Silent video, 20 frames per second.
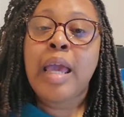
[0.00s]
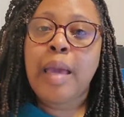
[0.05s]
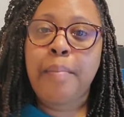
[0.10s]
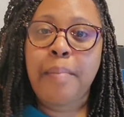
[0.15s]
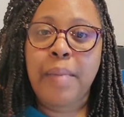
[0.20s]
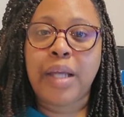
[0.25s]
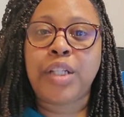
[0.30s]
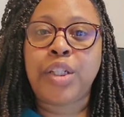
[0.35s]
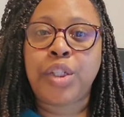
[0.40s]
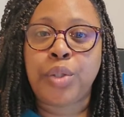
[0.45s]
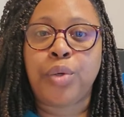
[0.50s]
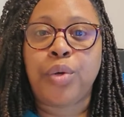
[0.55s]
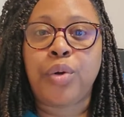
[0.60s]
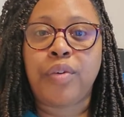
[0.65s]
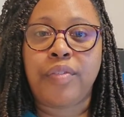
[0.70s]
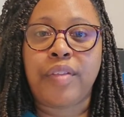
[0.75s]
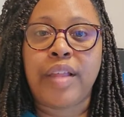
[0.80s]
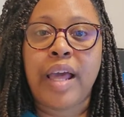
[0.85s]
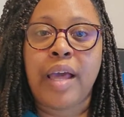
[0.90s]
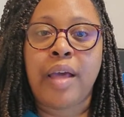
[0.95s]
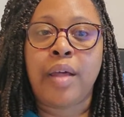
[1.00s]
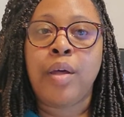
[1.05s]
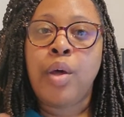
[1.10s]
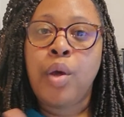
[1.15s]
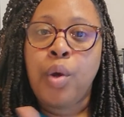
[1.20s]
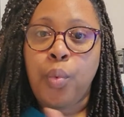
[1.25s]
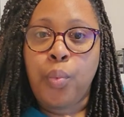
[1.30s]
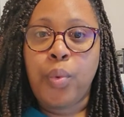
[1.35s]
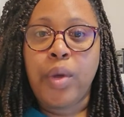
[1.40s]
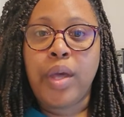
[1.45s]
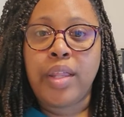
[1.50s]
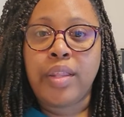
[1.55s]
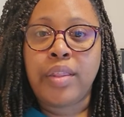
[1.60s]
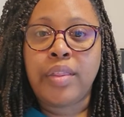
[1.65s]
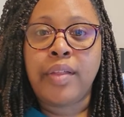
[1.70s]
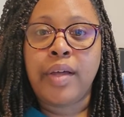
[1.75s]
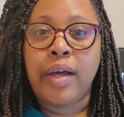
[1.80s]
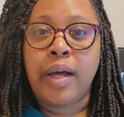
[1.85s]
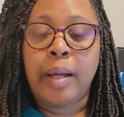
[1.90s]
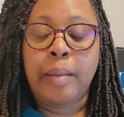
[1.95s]
and makes sure of that
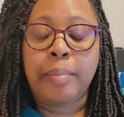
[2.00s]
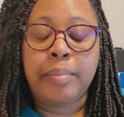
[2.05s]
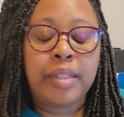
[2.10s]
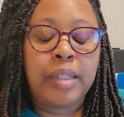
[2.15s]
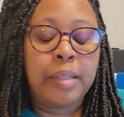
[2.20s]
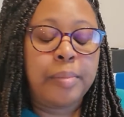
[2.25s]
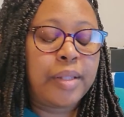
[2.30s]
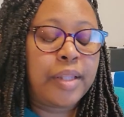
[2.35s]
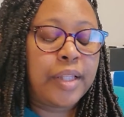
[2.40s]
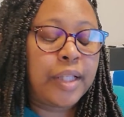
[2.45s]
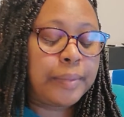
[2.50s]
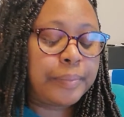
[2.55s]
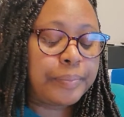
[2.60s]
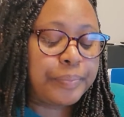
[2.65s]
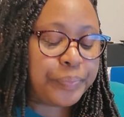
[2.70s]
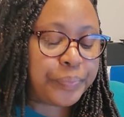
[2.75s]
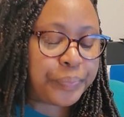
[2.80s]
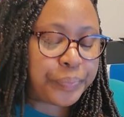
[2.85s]
with um, Timothy.